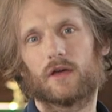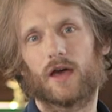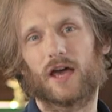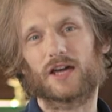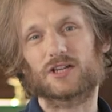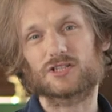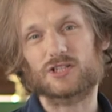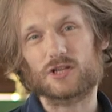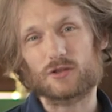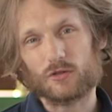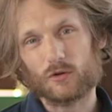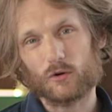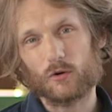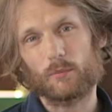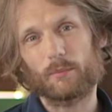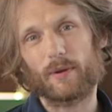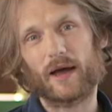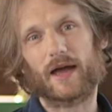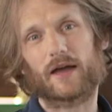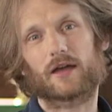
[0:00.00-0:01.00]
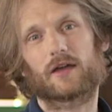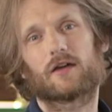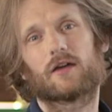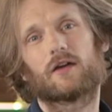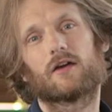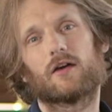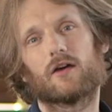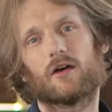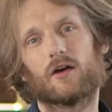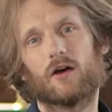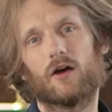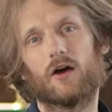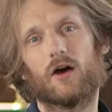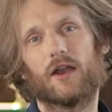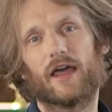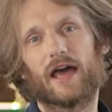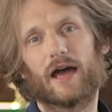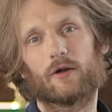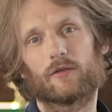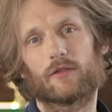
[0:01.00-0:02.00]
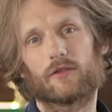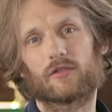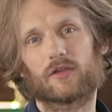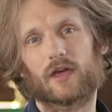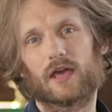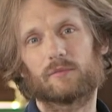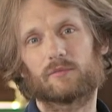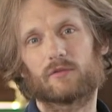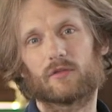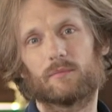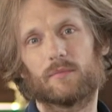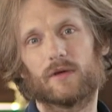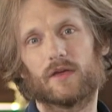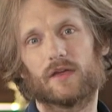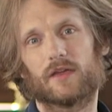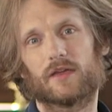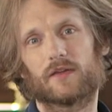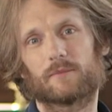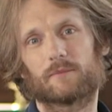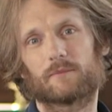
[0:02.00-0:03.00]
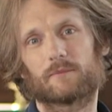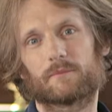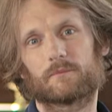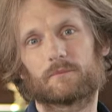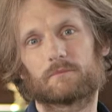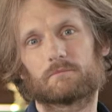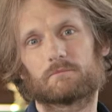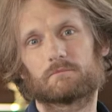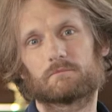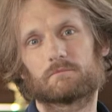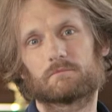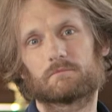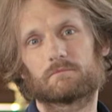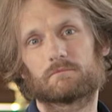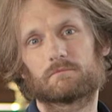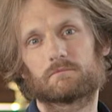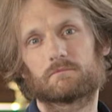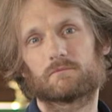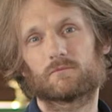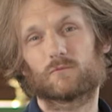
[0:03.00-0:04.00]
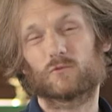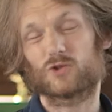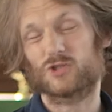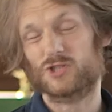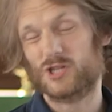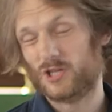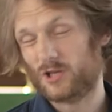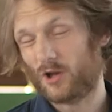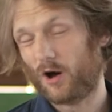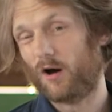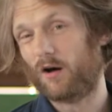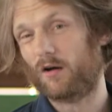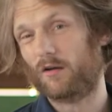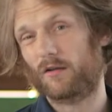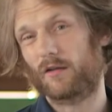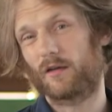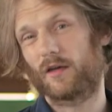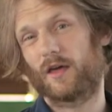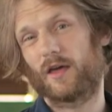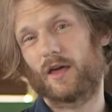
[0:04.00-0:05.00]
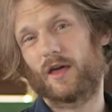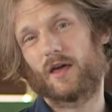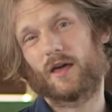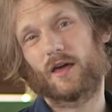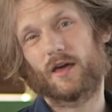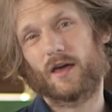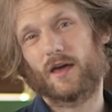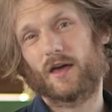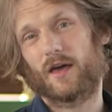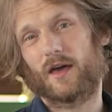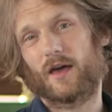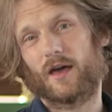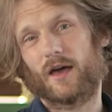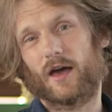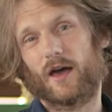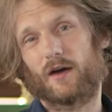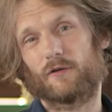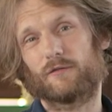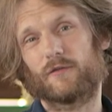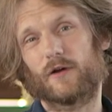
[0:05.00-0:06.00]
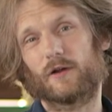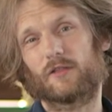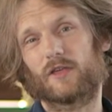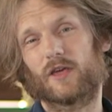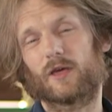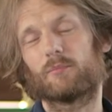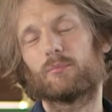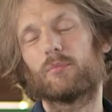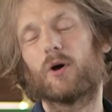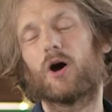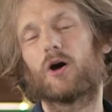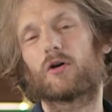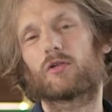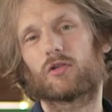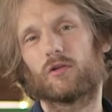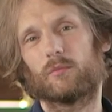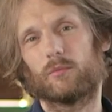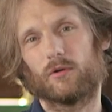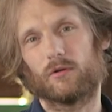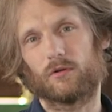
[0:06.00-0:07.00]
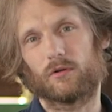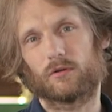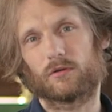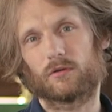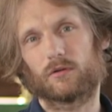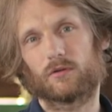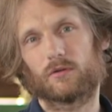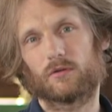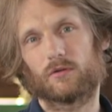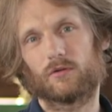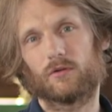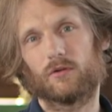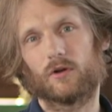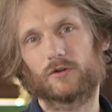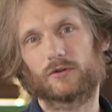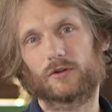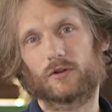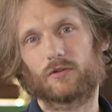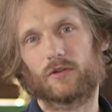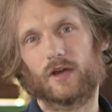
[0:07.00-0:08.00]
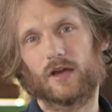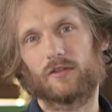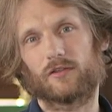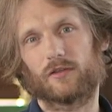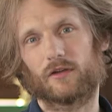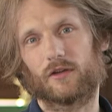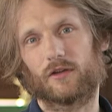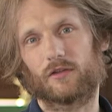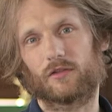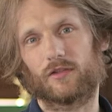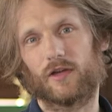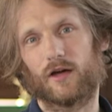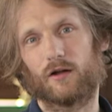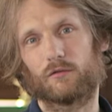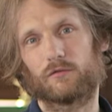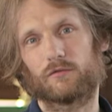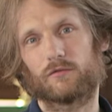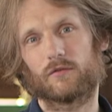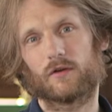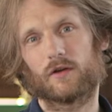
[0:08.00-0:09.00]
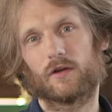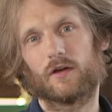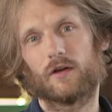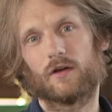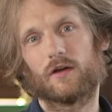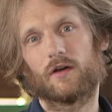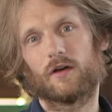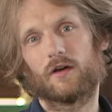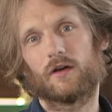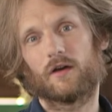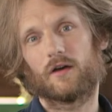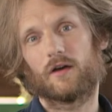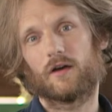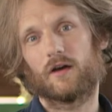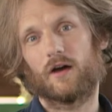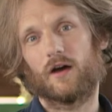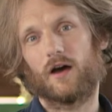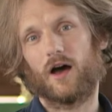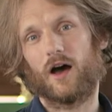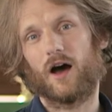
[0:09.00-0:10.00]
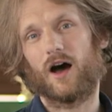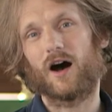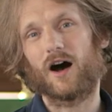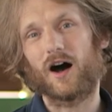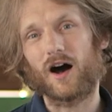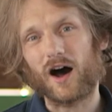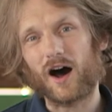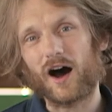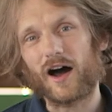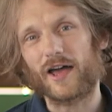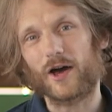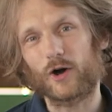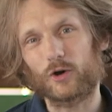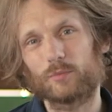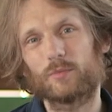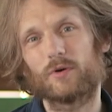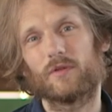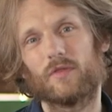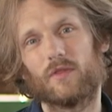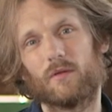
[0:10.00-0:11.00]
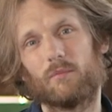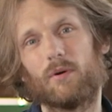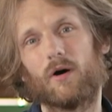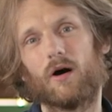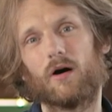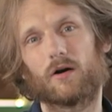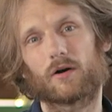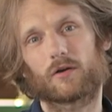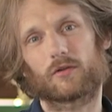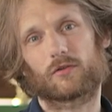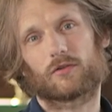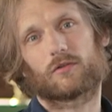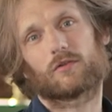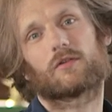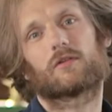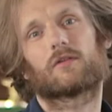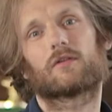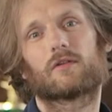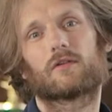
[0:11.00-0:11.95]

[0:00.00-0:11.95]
As she thought back on how this came to be, would she not have felt it impossible not to say to herself, I opened the box.